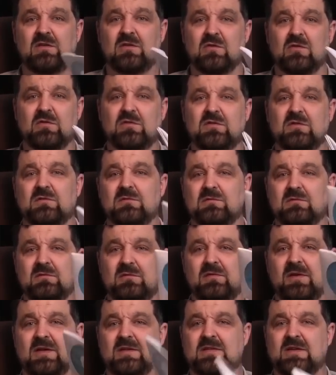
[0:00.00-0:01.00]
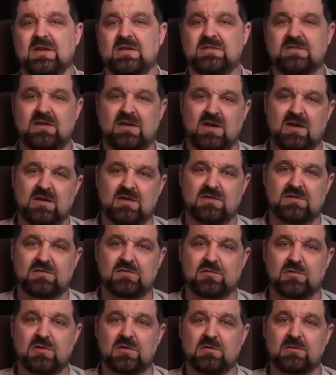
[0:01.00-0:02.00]
doing some fantastic edits
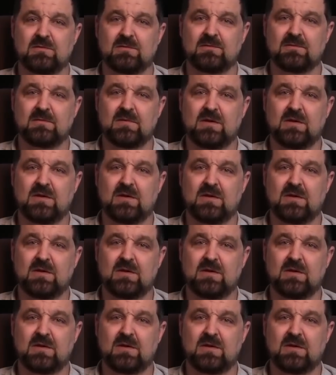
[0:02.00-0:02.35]
for you.